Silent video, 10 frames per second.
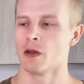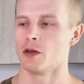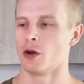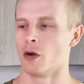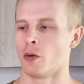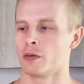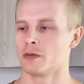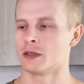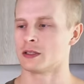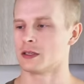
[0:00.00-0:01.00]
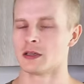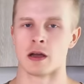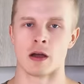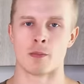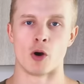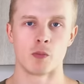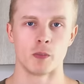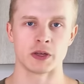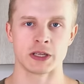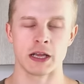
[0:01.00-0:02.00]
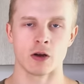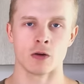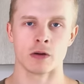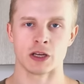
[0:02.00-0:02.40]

You know, this is a purple potato.